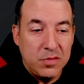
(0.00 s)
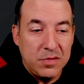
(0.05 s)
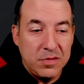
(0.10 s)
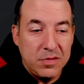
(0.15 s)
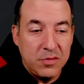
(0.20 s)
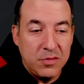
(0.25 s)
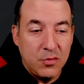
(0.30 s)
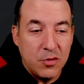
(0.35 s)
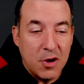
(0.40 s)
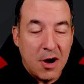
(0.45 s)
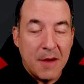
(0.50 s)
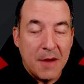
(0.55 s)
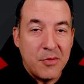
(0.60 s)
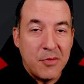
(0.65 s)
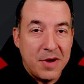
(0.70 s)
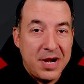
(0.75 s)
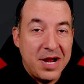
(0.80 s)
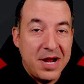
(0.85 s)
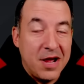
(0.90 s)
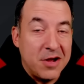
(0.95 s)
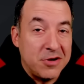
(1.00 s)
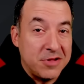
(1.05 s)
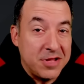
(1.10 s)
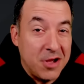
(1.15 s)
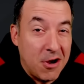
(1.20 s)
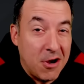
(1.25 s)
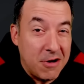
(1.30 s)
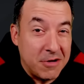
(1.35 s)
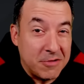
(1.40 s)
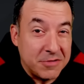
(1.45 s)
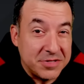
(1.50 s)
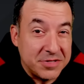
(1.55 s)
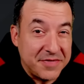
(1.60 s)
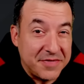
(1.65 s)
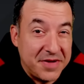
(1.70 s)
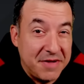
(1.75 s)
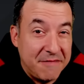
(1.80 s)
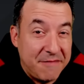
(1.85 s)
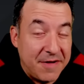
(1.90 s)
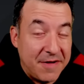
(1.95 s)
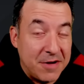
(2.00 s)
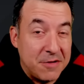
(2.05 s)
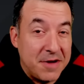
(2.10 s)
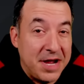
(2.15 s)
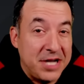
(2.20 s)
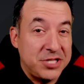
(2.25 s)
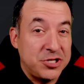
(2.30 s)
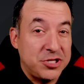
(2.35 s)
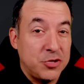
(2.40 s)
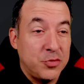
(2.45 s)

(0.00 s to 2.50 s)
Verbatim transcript: we're operating under the Articles of Confederation,